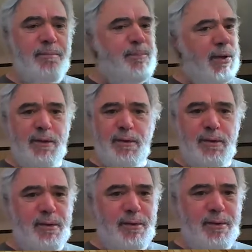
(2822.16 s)
but
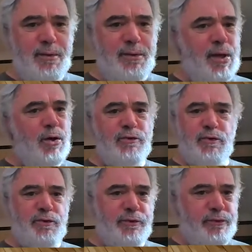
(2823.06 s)

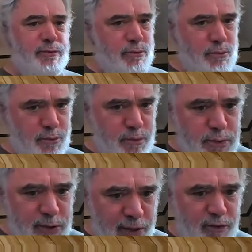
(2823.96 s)
those
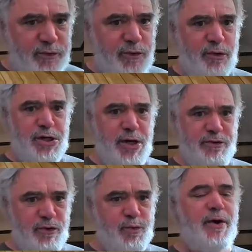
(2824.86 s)
dental
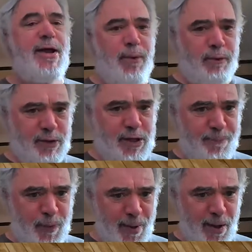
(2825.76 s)
associations were able to
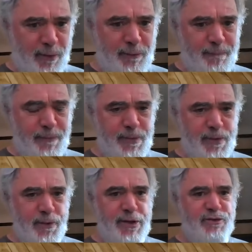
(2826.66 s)
keep them out,
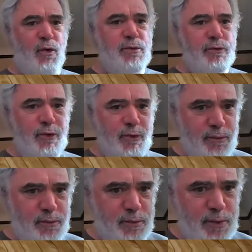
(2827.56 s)
right? So, so,